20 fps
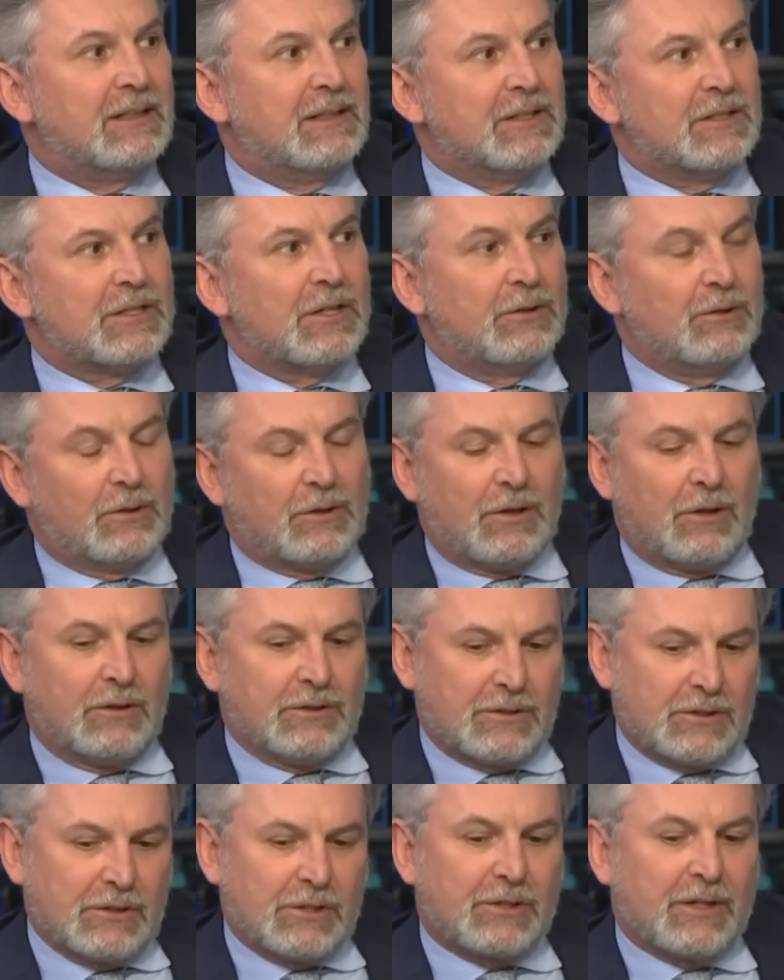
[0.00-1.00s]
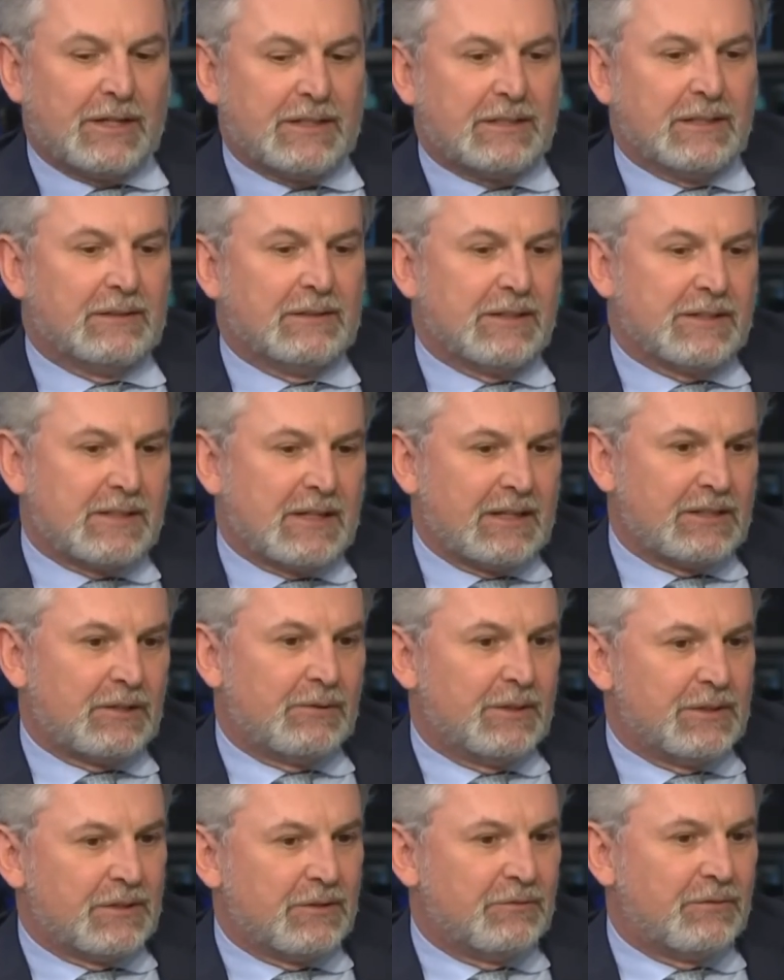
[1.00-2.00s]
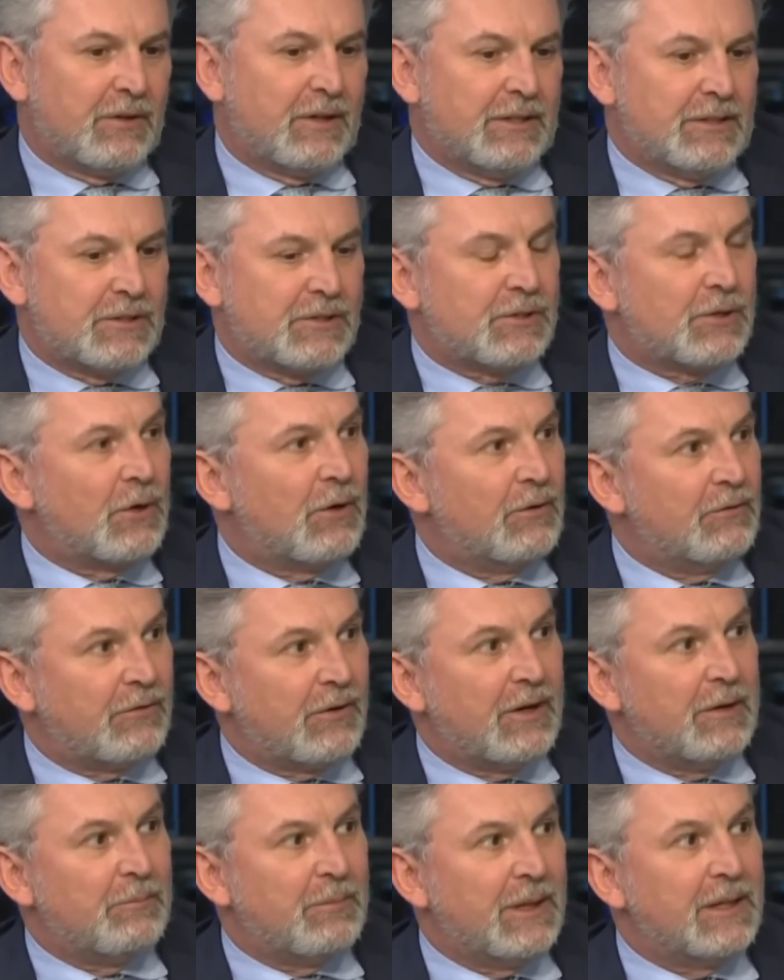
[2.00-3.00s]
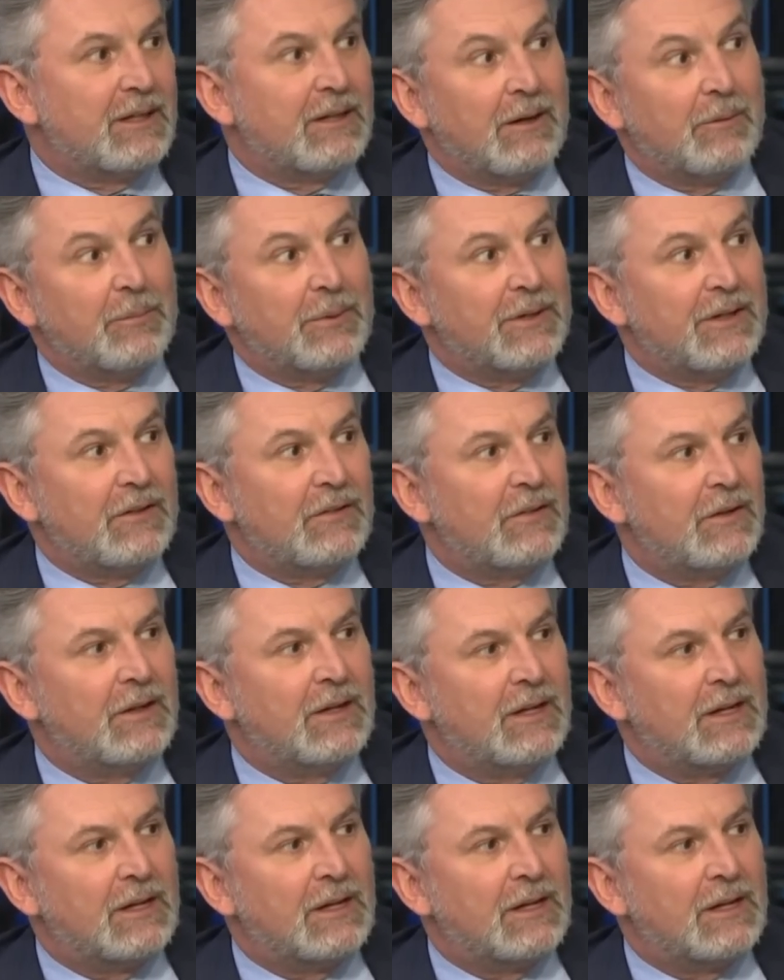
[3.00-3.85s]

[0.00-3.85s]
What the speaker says: And so you're concentrating the sector into very strong, very big companies.